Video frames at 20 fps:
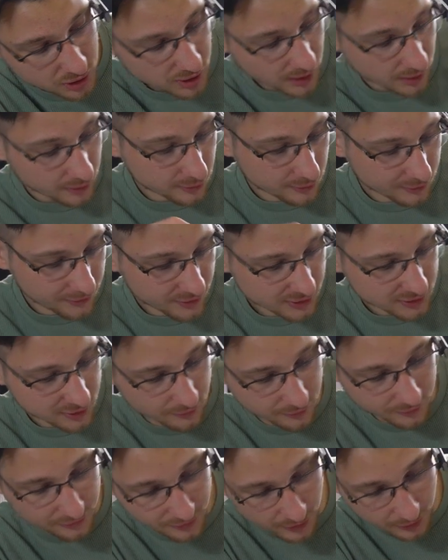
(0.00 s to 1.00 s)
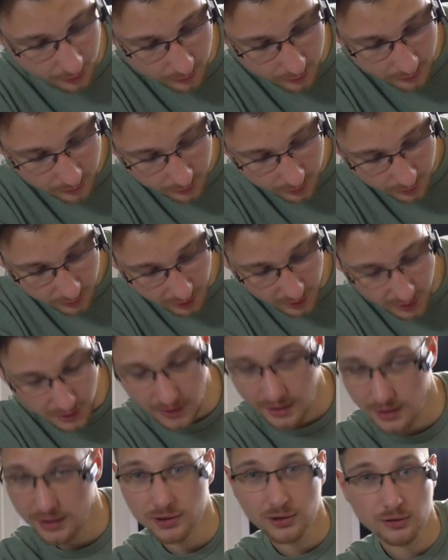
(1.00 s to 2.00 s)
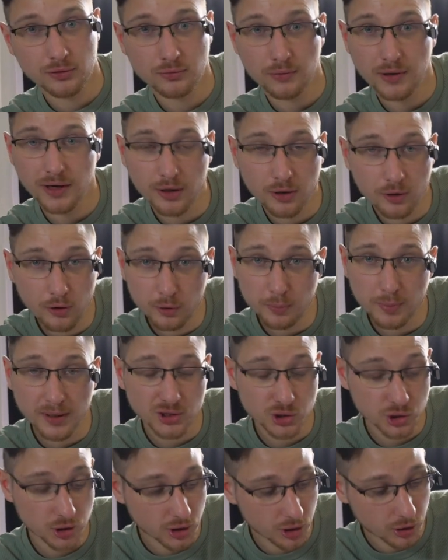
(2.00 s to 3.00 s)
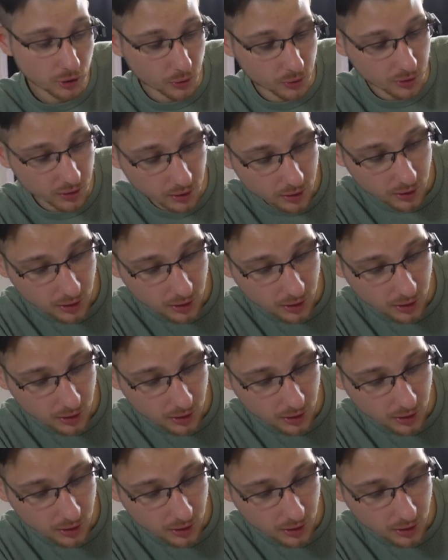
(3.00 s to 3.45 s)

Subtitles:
I need to fix the felt, and I need to write a whole bunch of code.